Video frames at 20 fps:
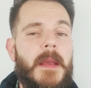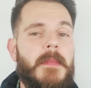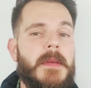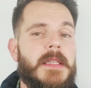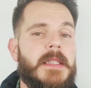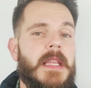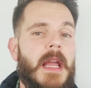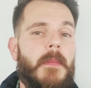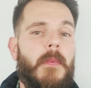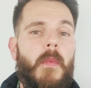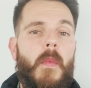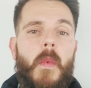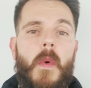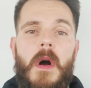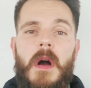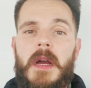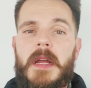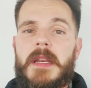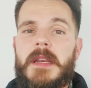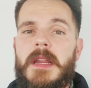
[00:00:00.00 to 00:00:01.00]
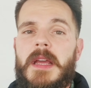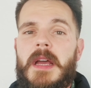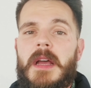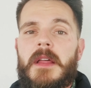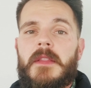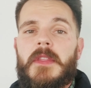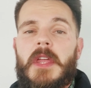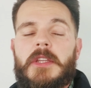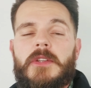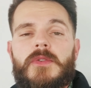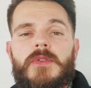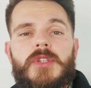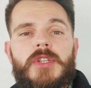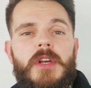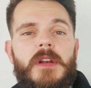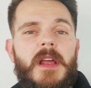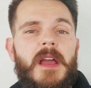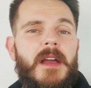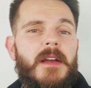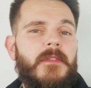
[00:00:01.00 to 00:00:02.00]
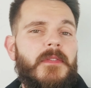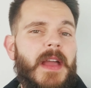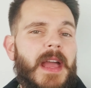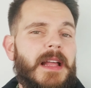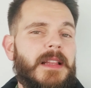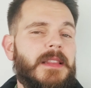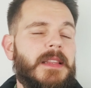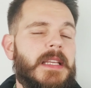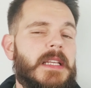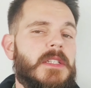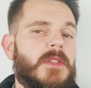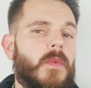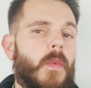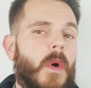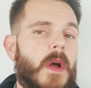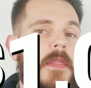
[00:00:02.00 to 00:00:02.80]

baby step one, then you should have at least